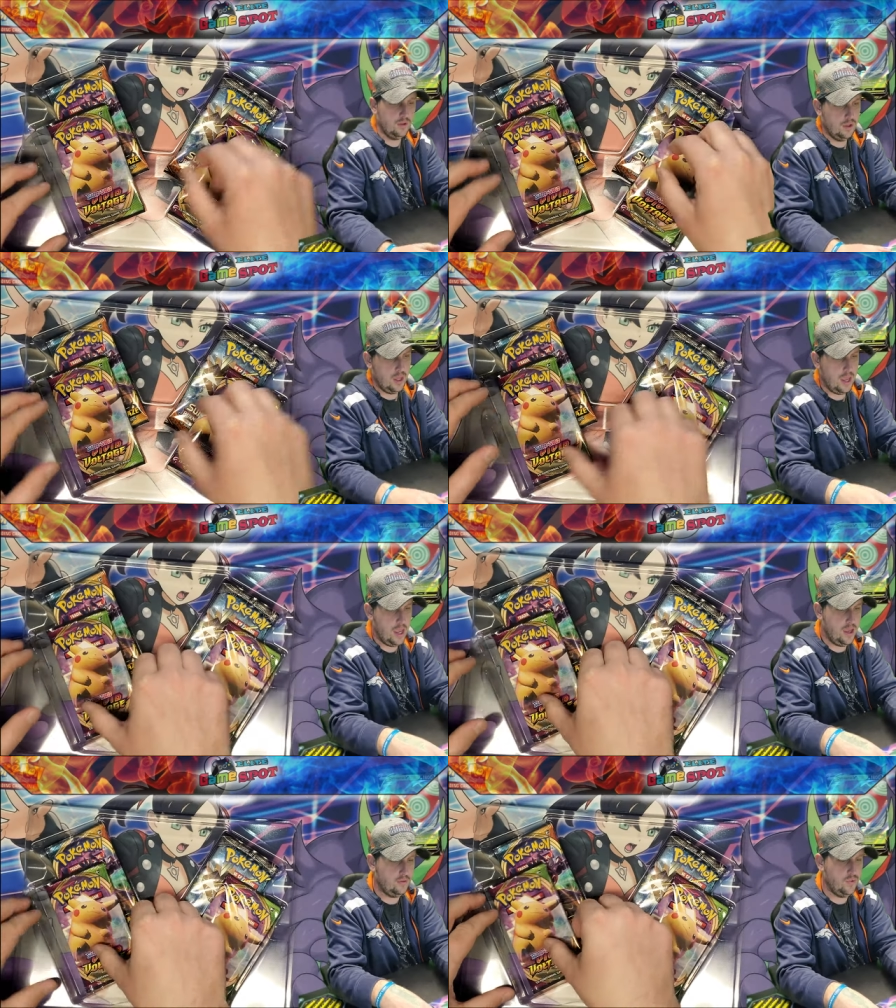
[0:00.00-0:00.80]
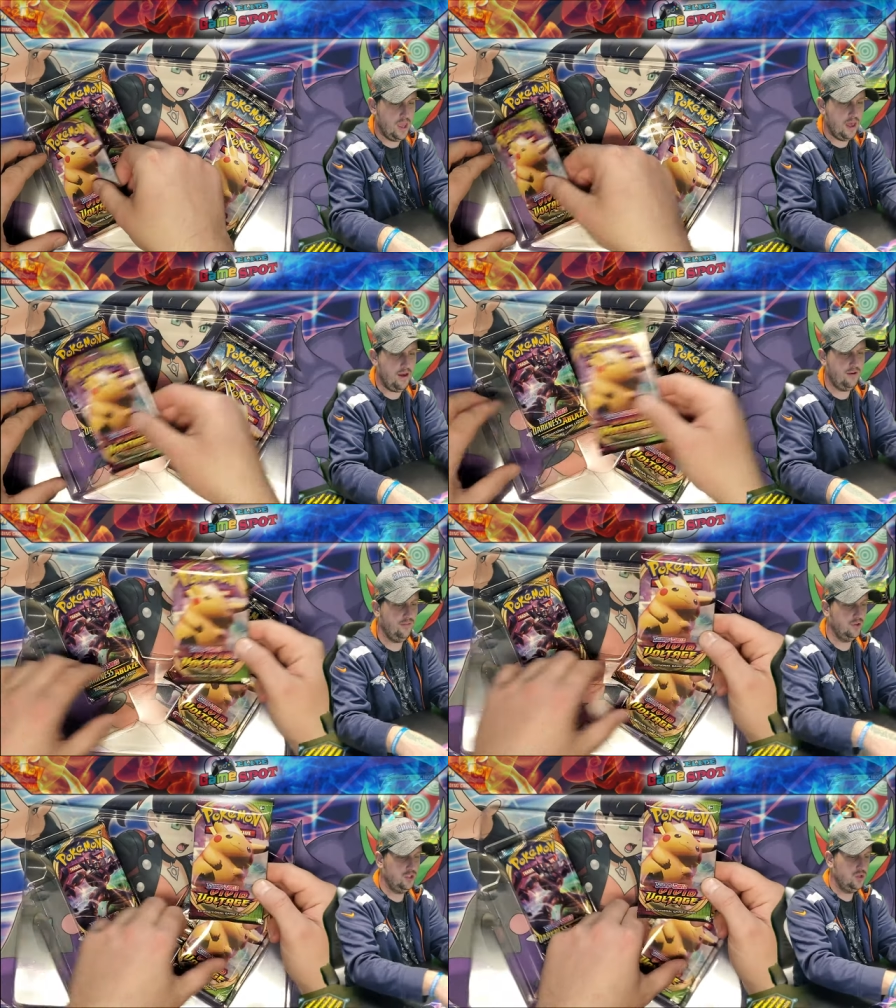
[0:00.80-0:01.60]
and we
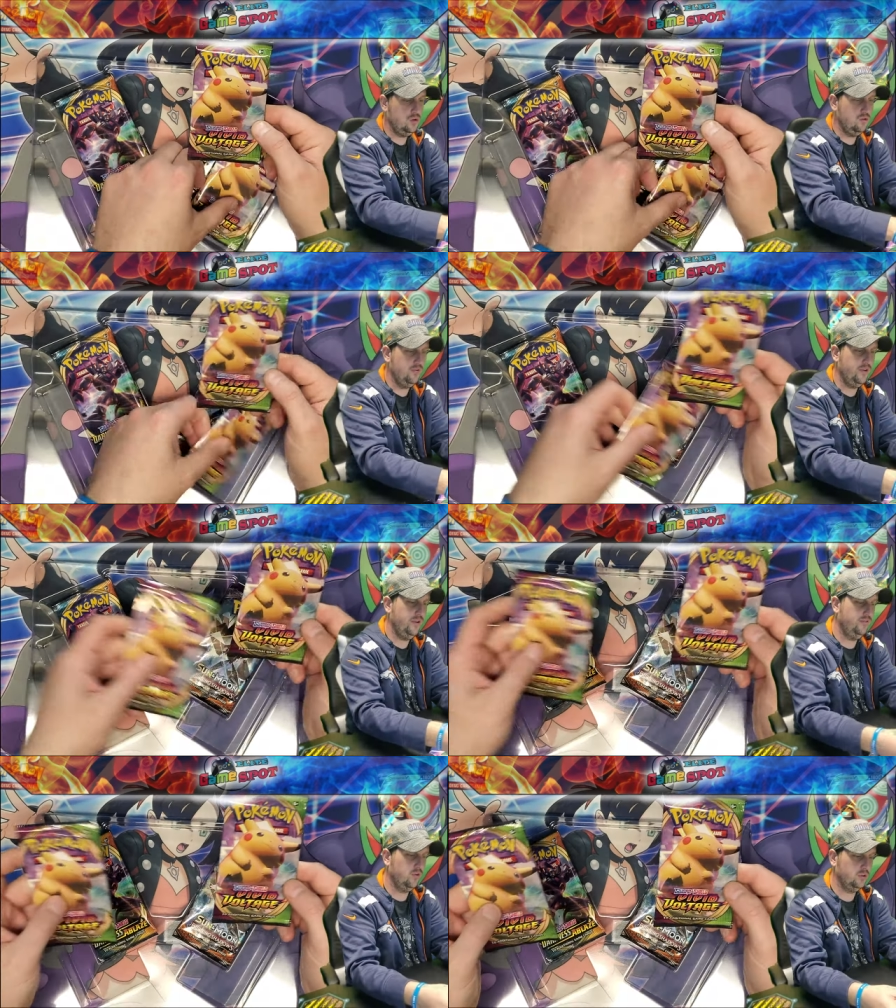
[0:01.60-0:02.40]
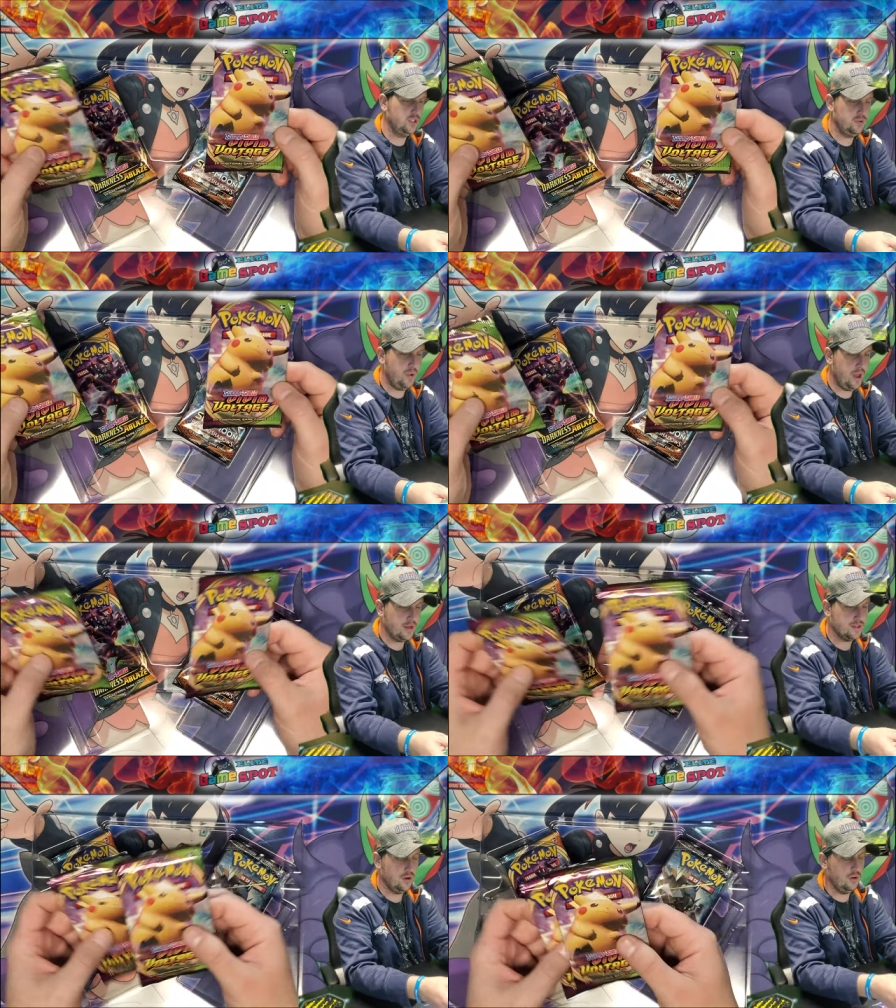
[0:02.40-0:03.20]
have two Vivid Voltage
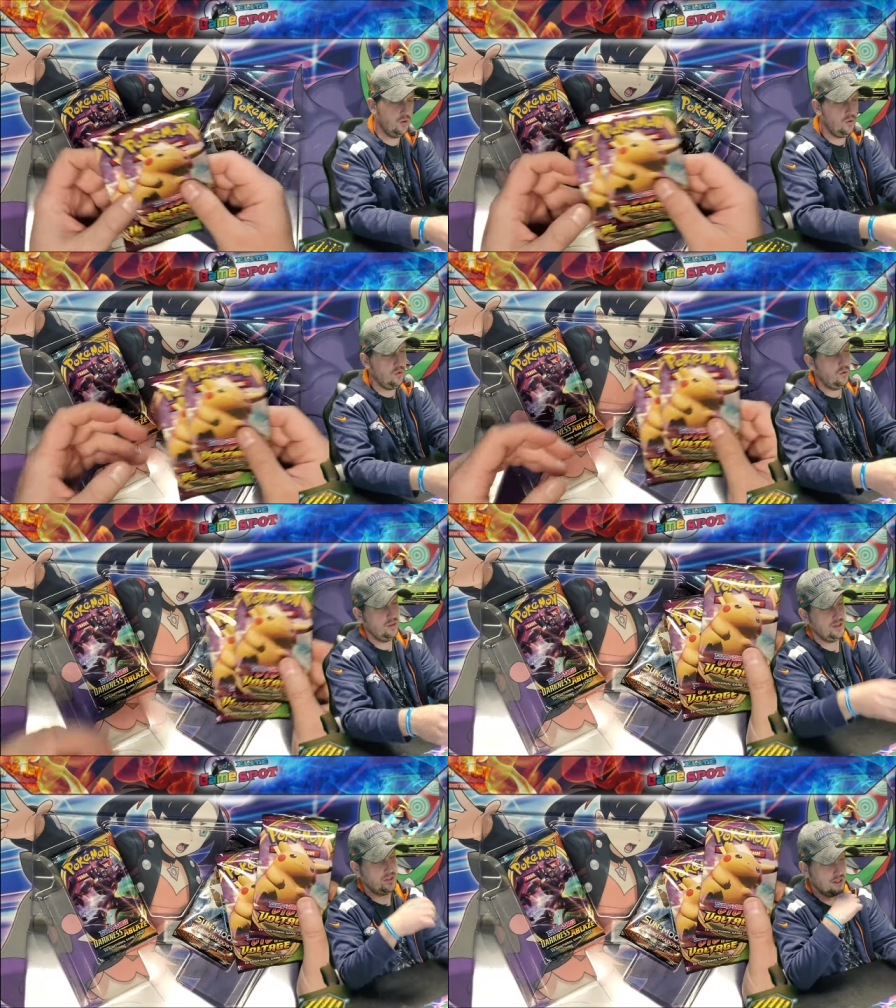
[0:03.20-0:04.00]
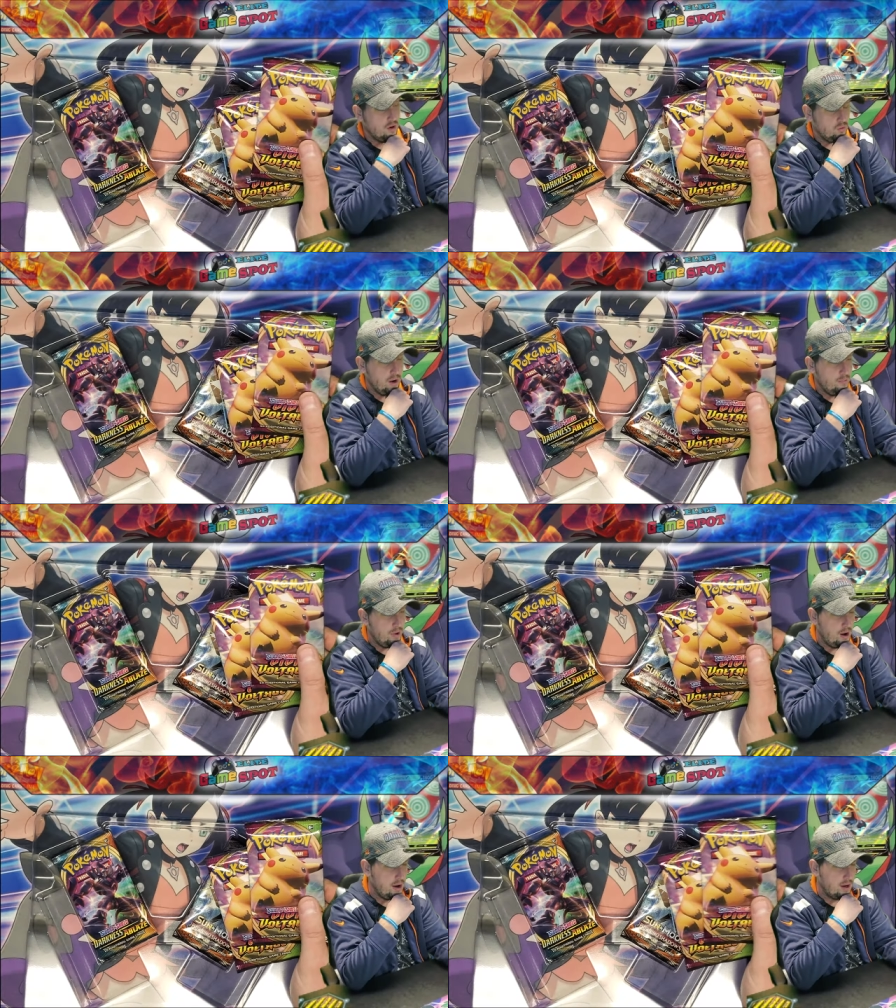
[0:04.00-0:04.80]
packs. Oh, this is a great
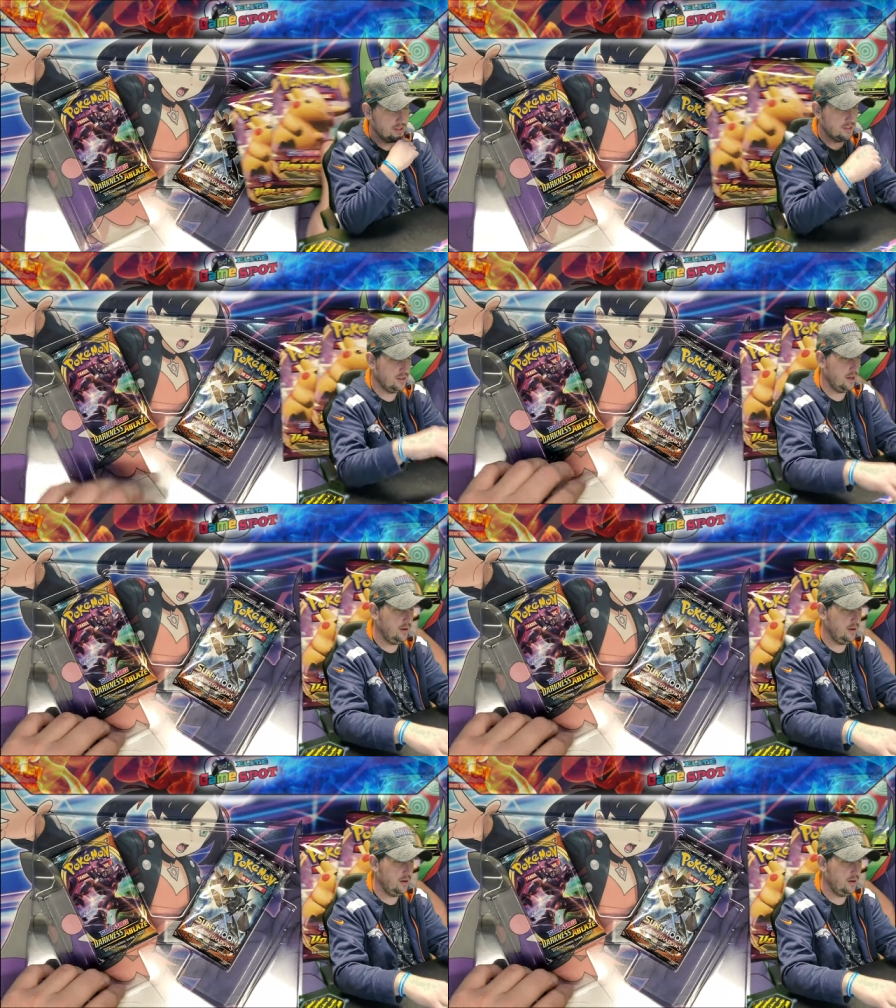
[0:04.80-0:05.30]
box.